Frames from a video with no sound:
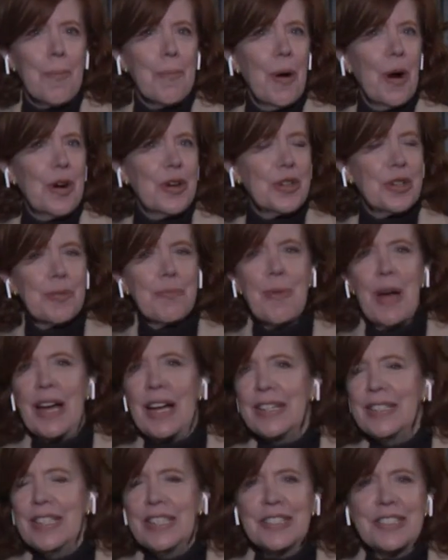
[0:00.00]
March
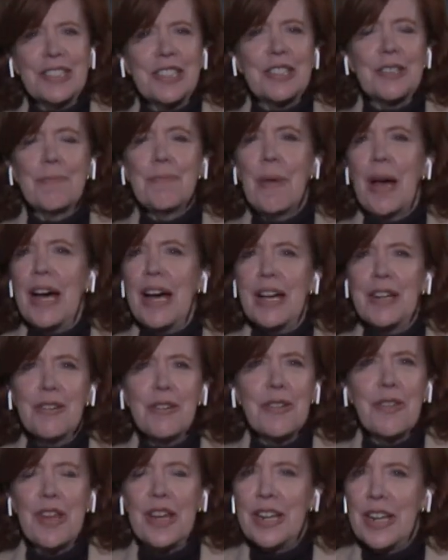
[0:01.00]
Madness is
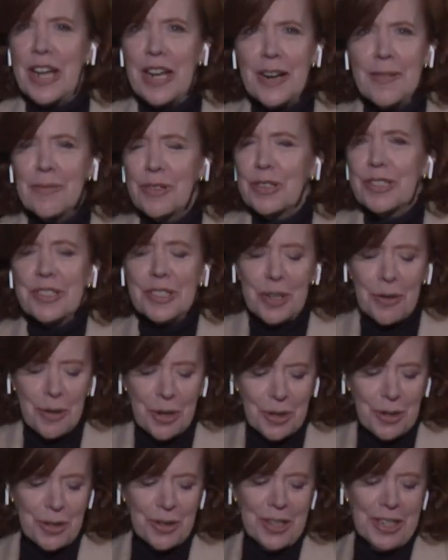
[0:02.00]
madder than ever
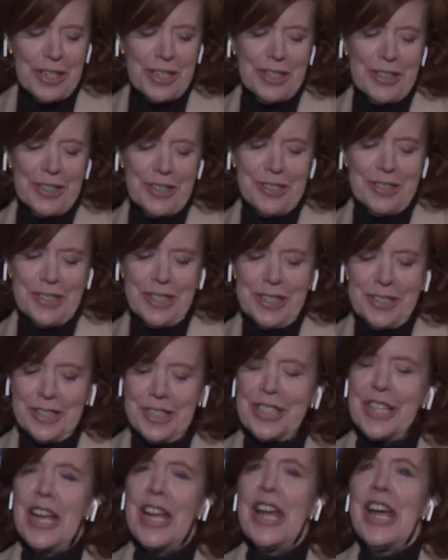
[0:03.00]
so early in the
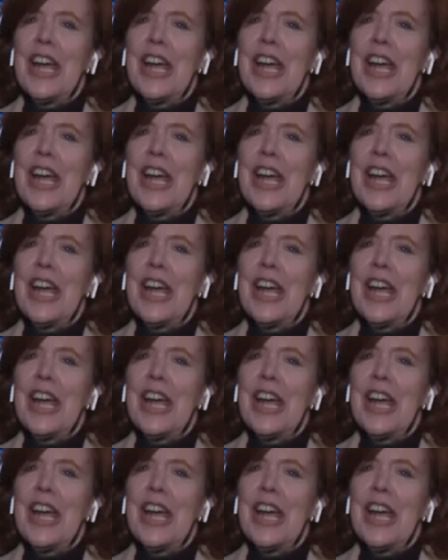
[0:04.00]
season.